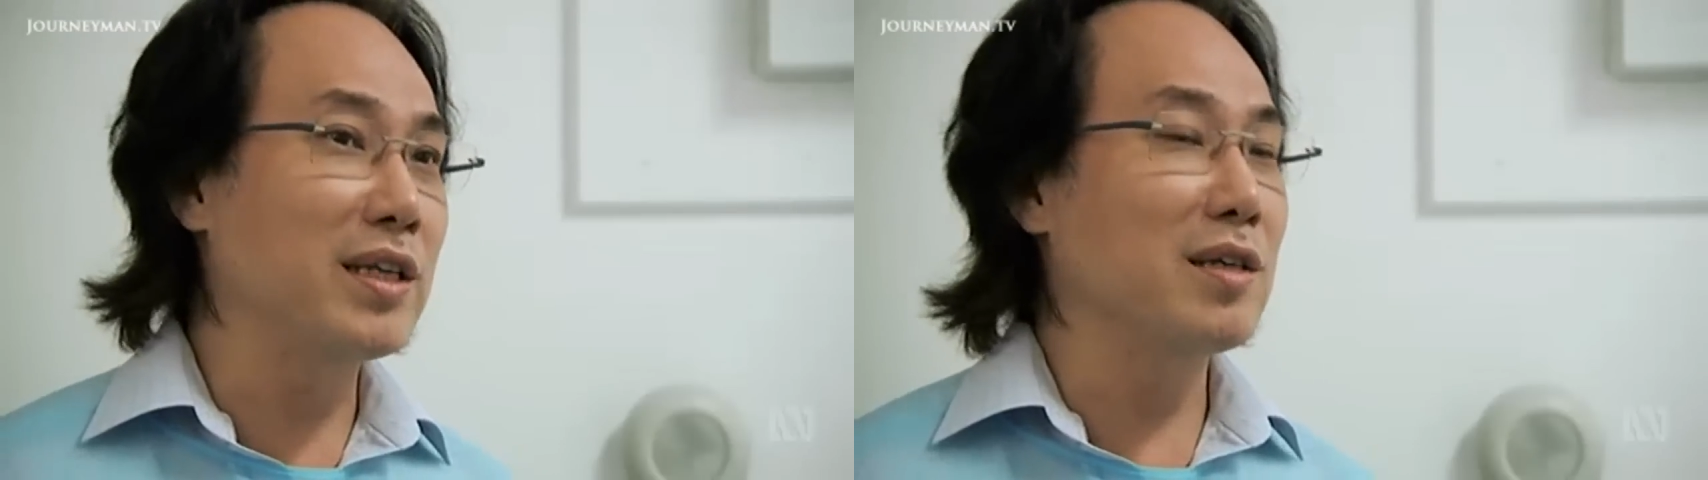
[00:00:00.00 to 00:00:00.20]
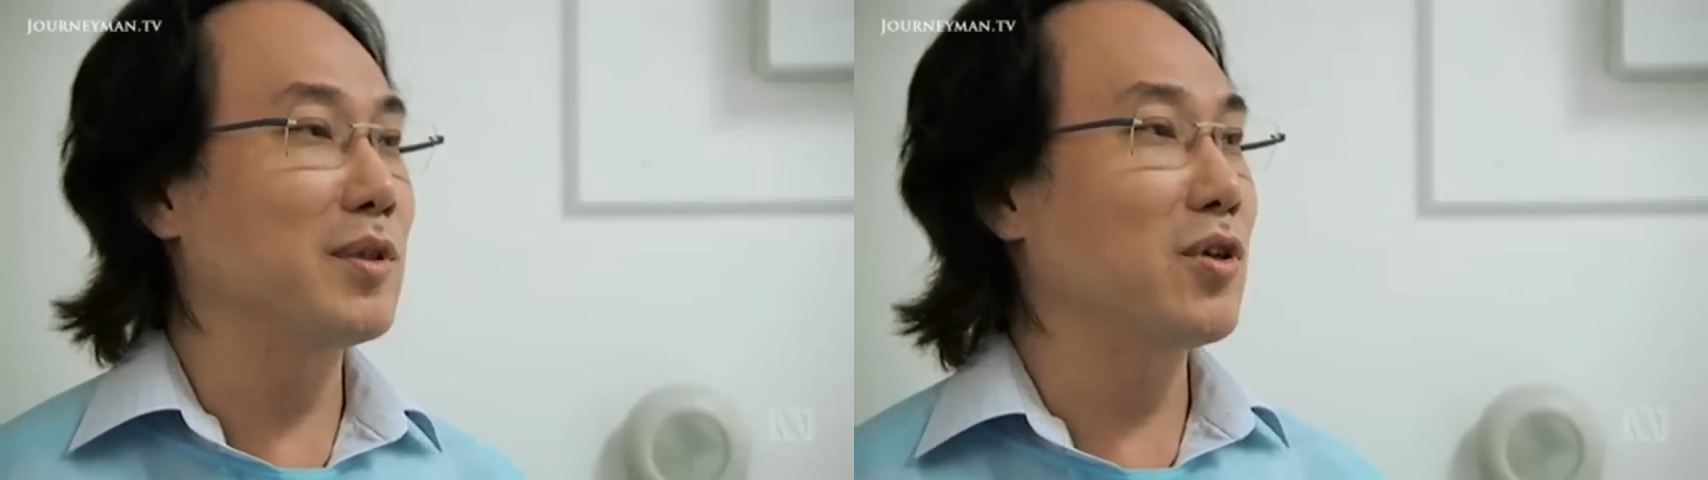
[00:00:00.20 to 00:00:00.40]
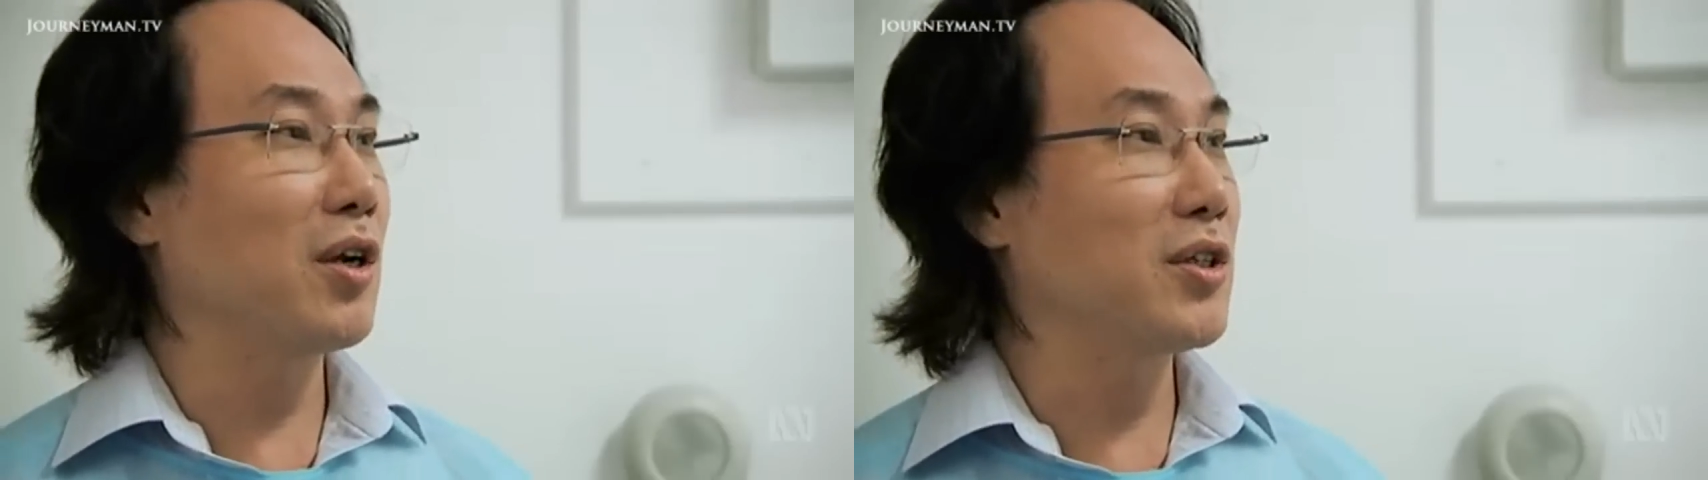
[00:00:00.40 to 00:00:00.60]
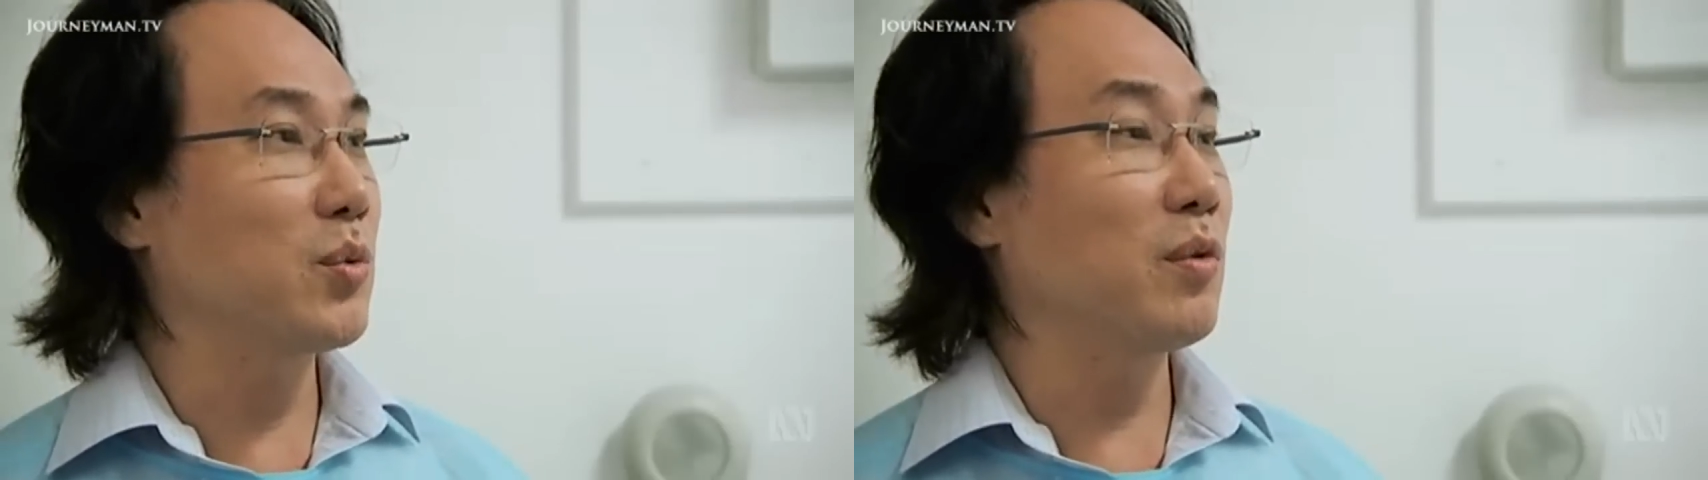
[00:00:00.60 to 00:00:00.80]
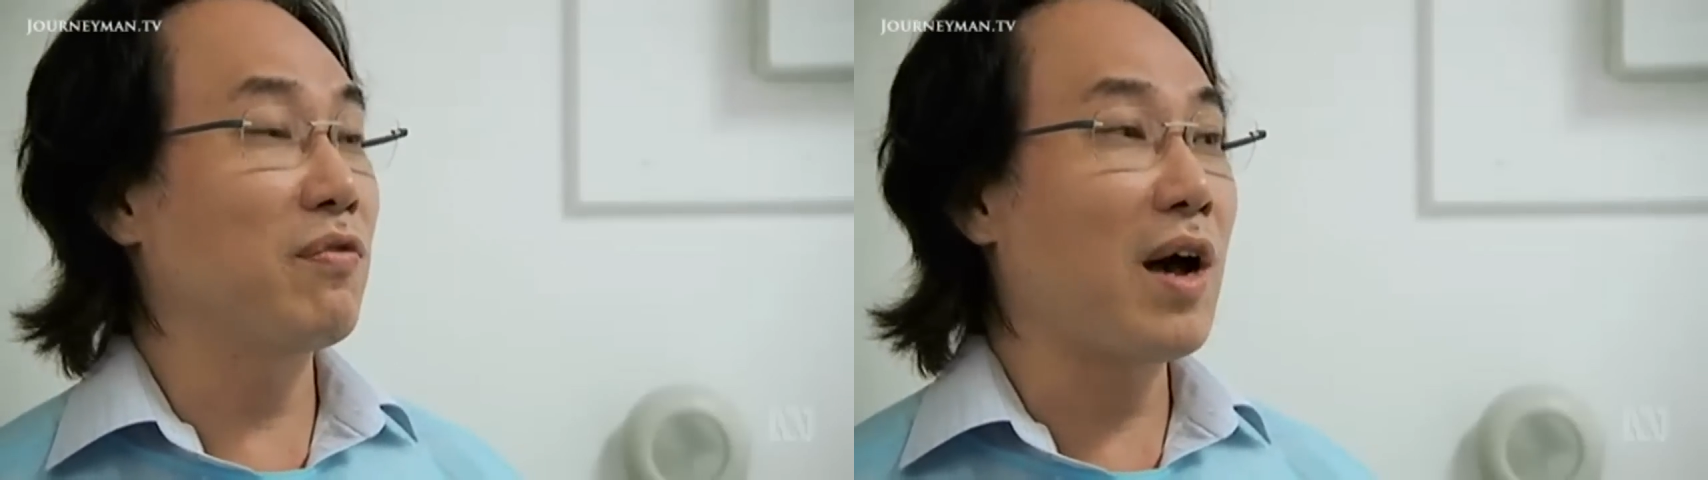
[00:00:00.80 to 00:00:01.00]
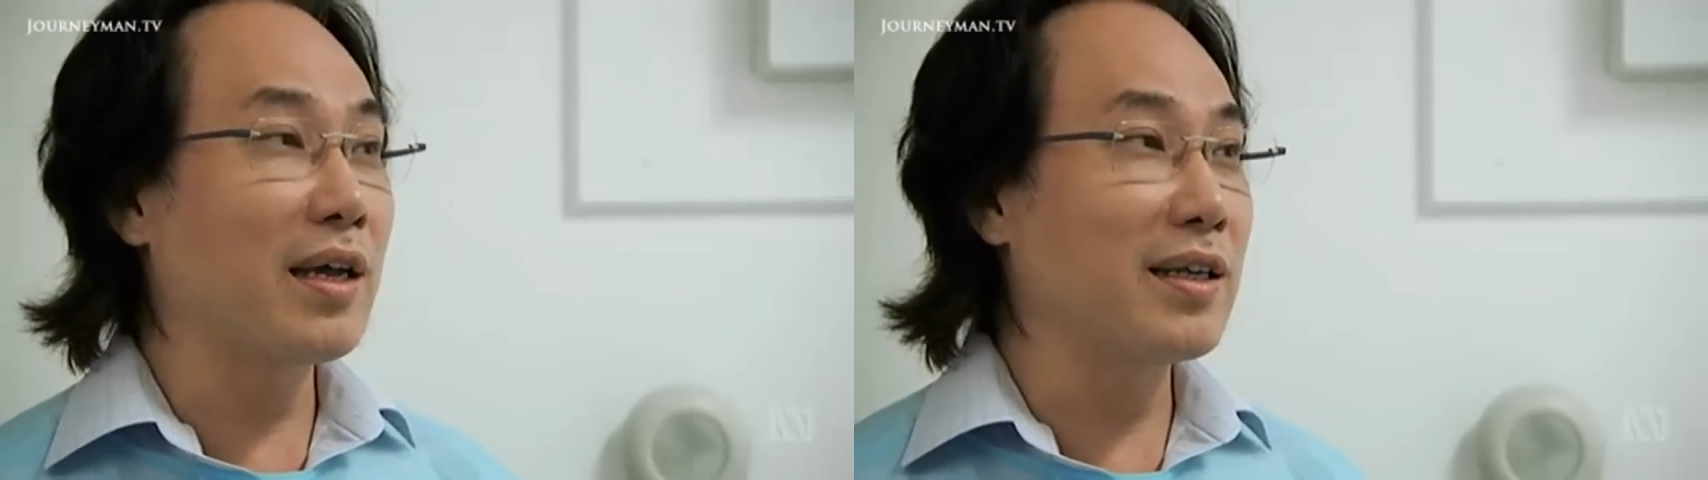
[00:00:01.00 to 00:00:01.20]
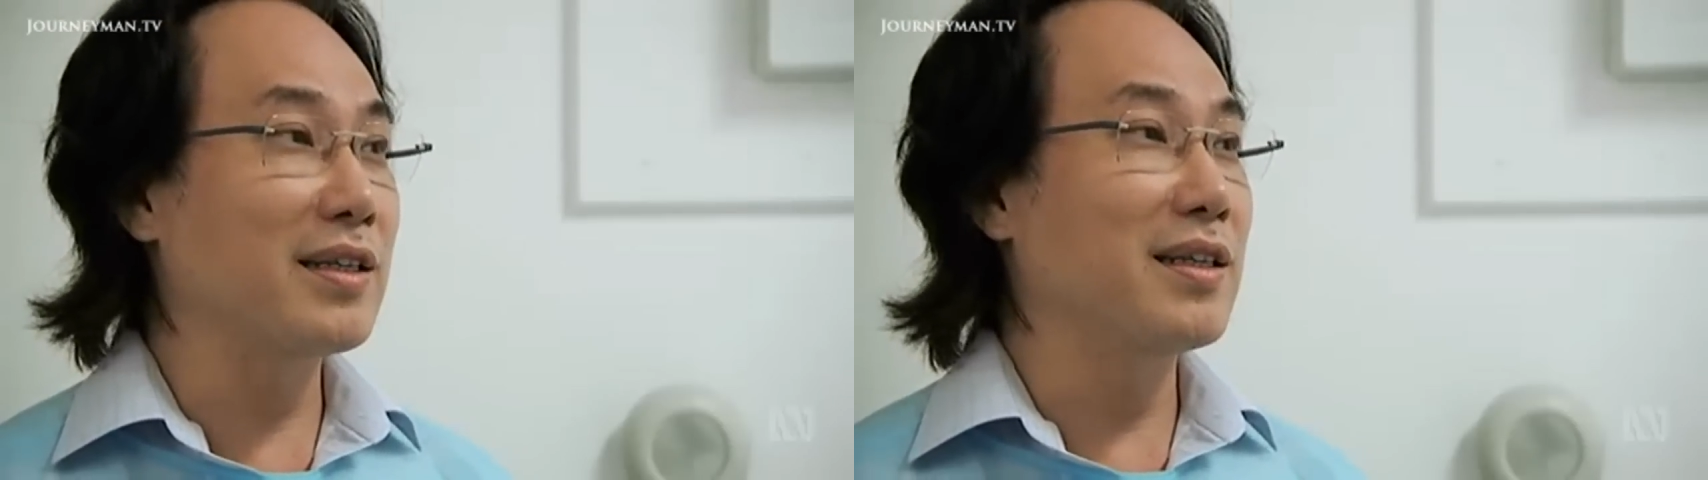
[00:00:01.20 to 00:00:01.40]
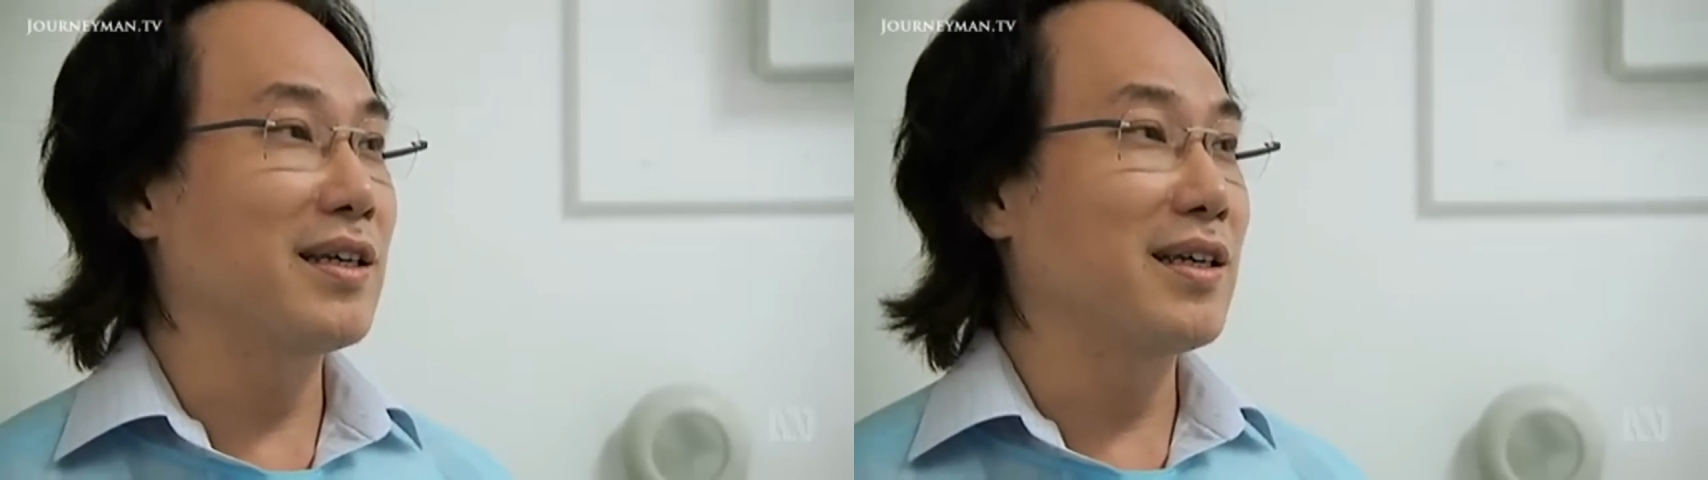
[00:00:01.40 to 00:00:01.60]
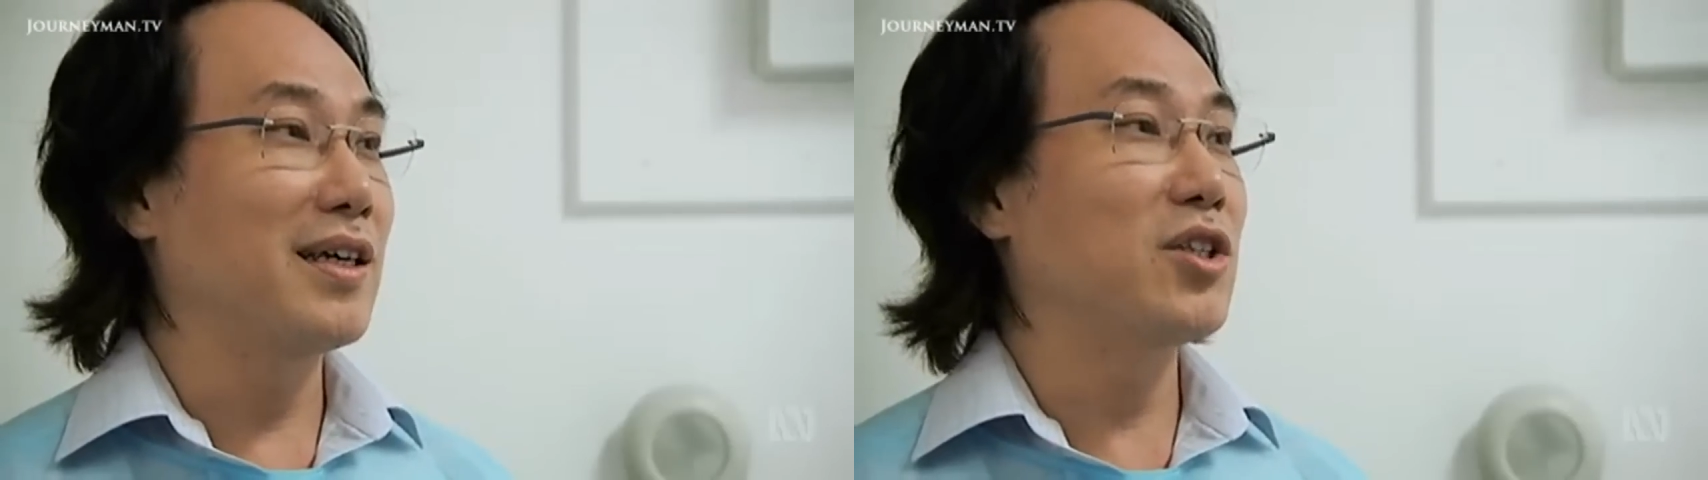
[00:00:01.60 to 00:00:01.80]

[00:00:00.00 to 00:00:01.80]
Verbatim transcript: dermatologists will find it a